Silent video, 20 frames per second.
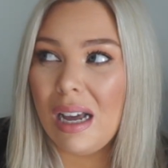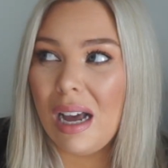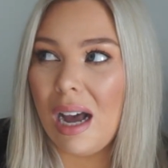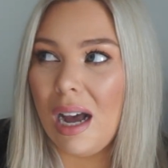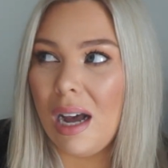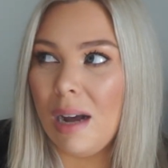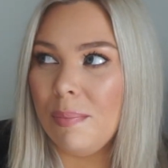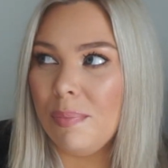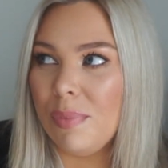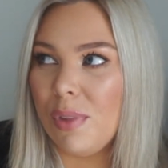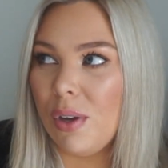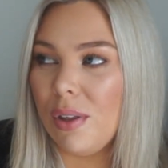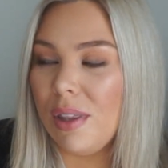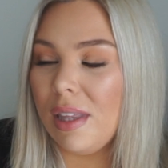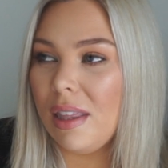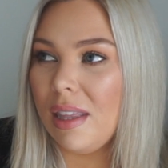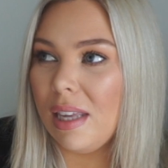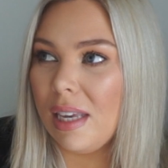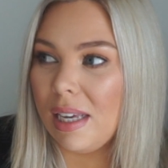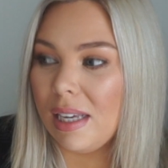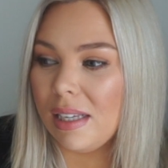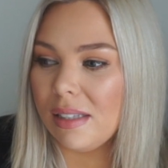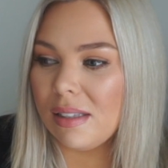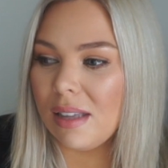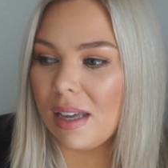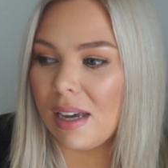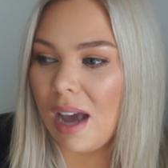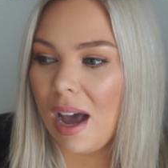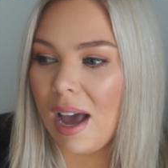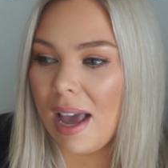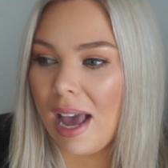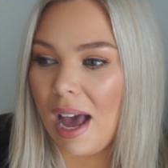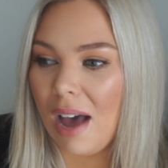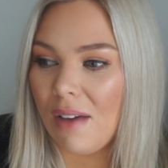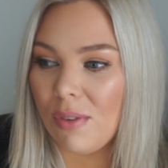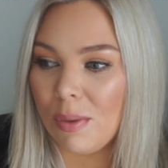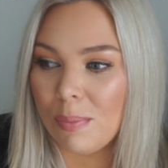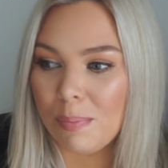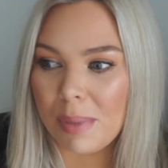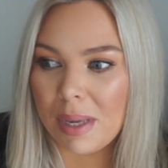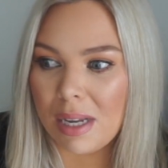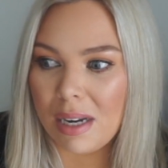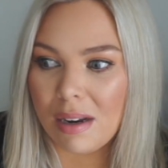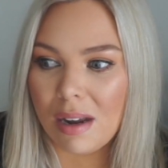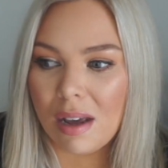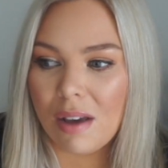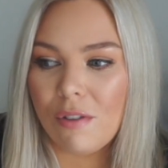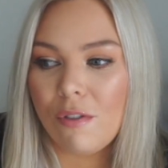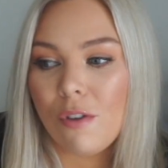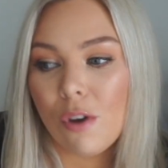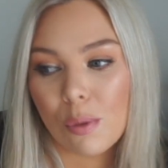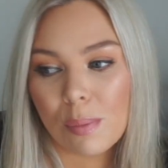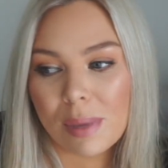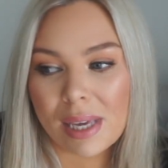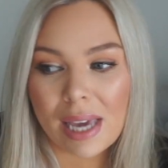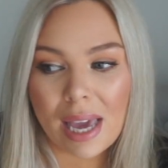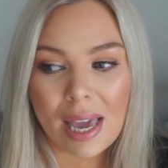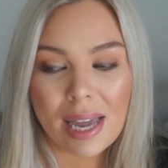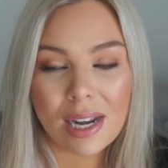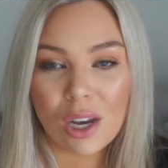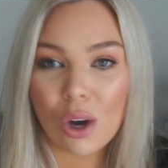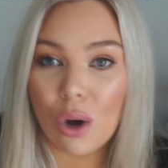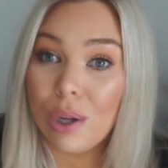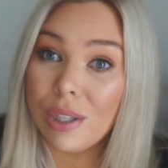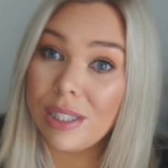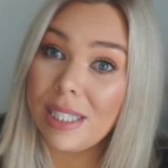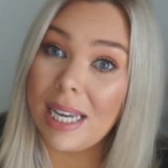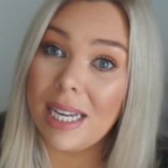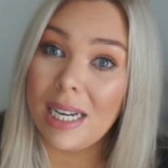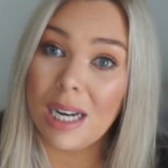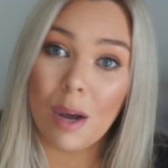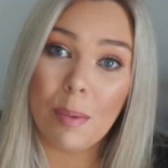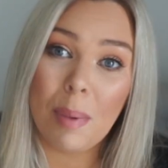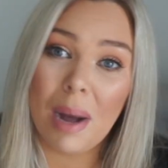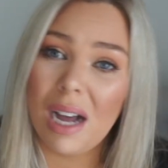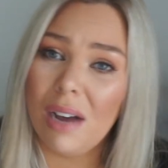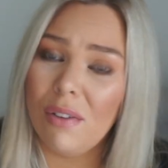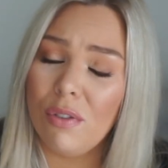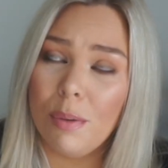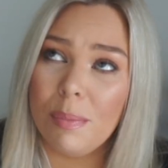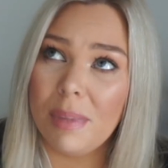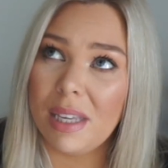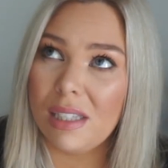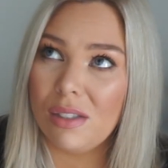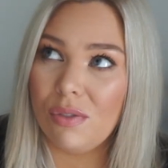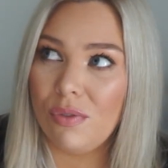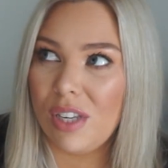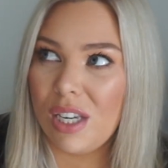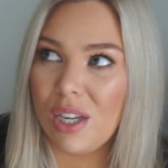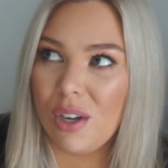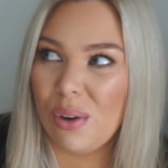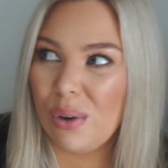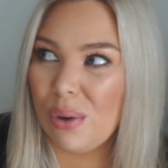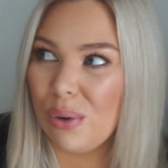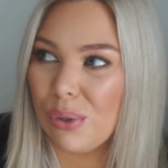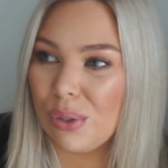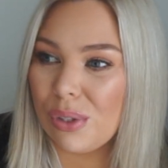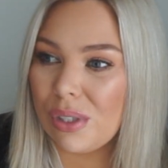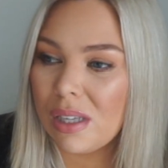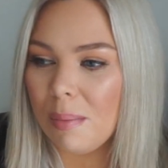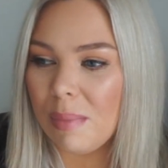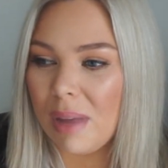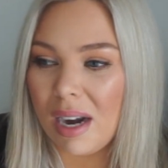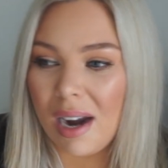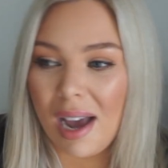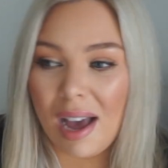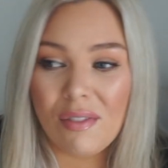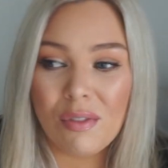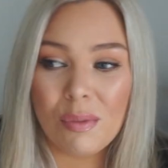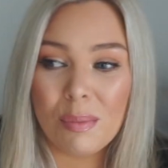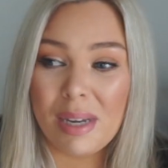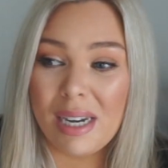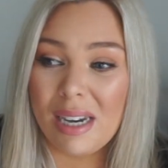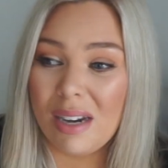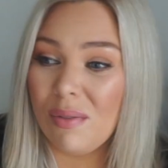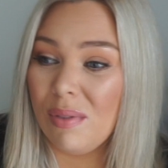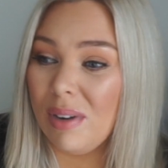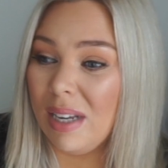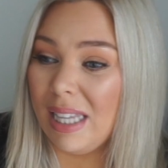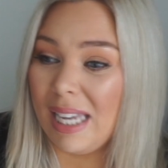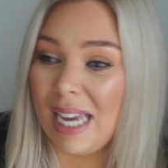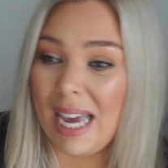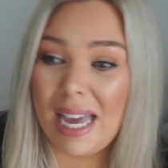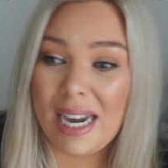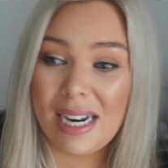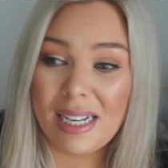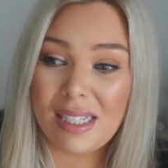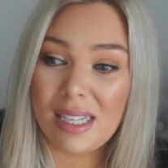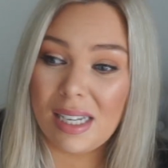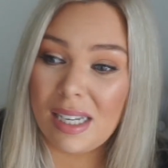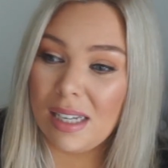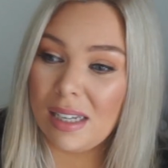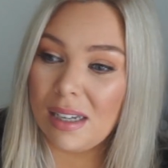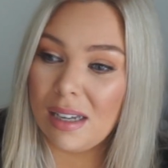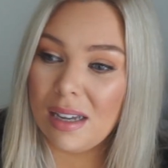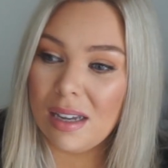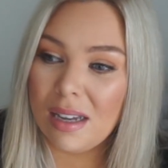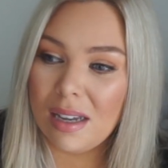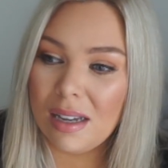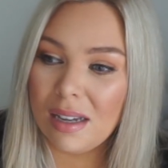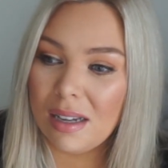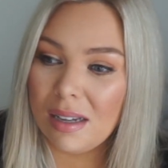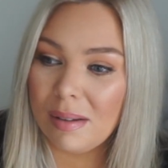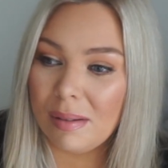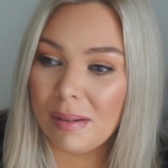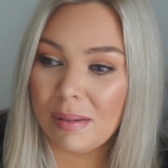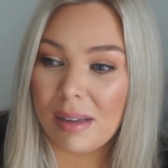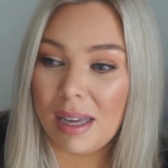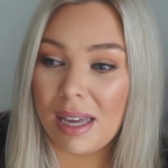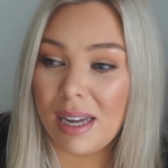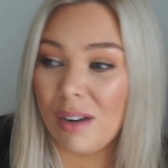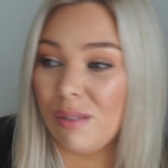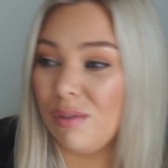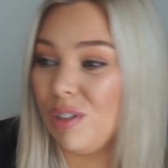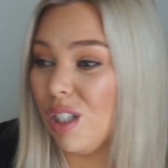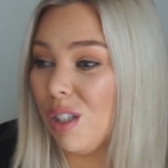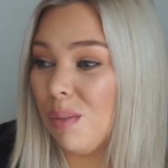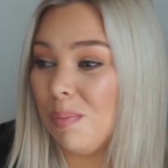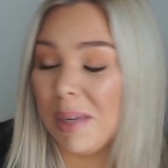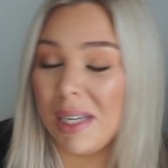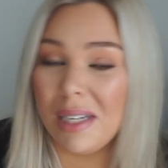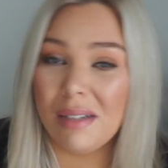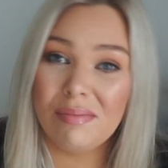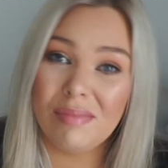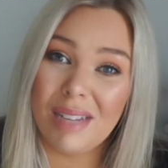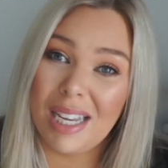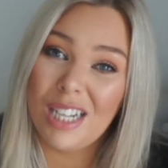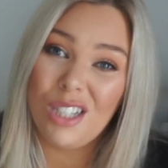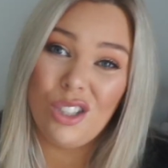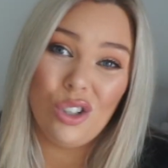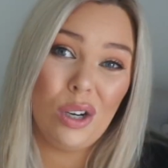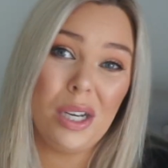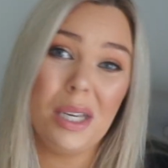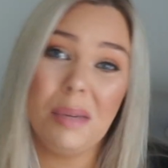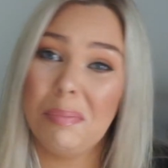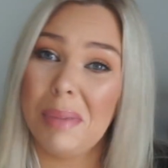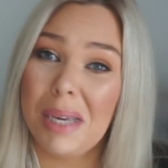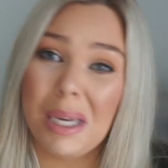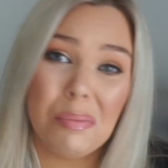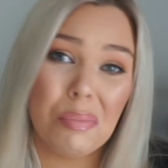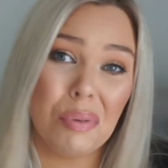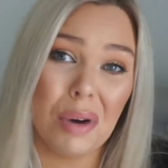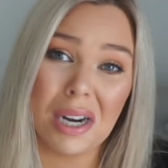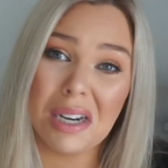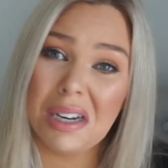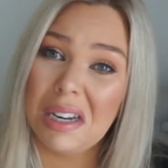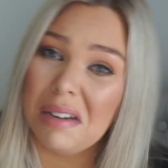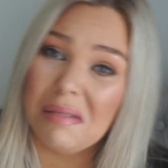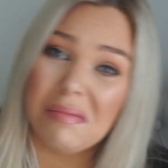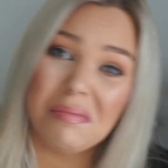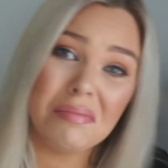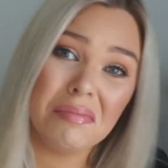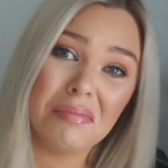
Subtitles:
The only thing is, like, I haven't been filming any content apart from these videos, and I haven't been really editing, and I've just been enjoying being pregnant